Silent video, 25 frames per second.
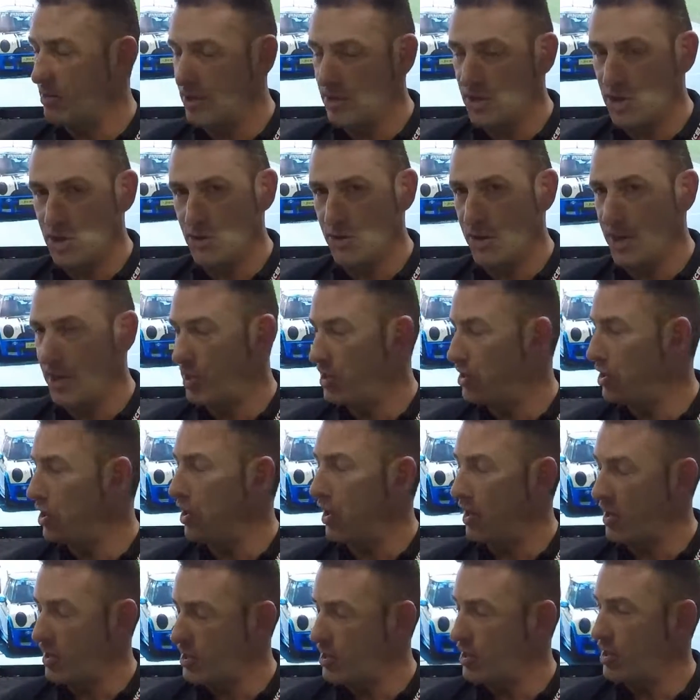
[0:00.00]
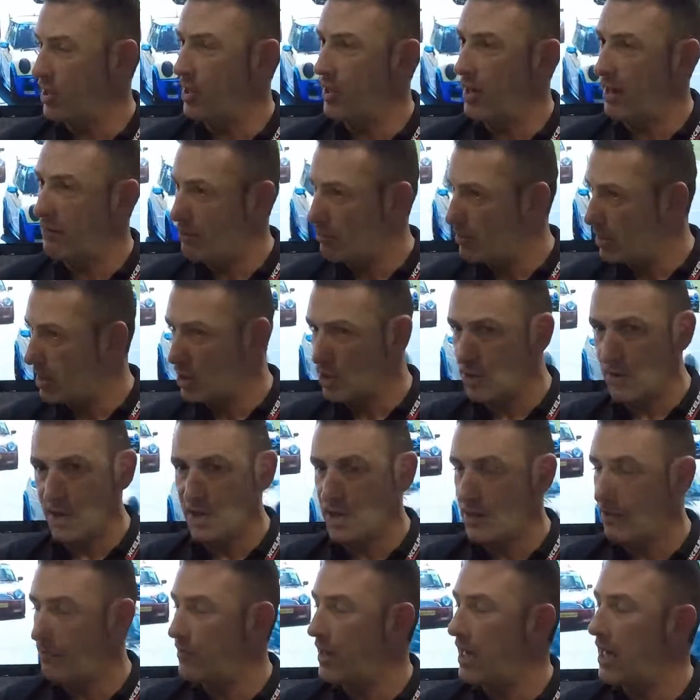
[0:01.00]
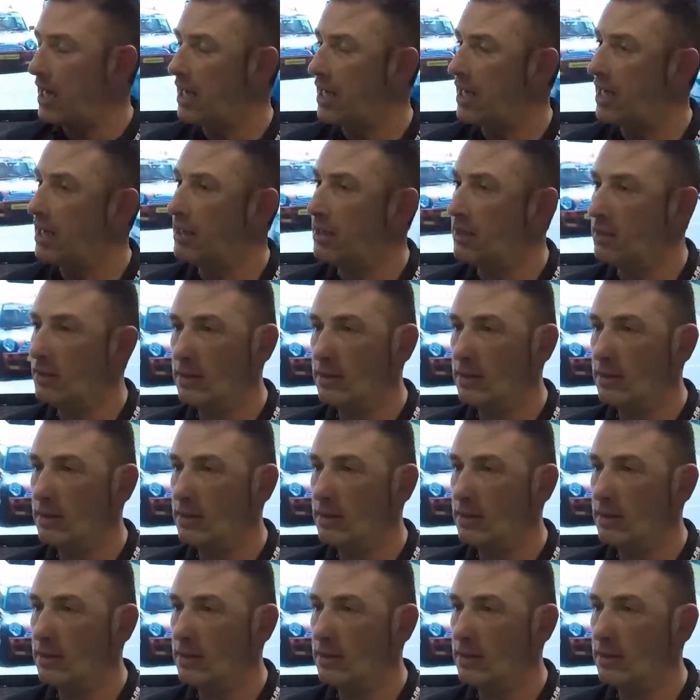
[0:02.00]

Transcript: and treats you like dirt. Everybody treats you fairly.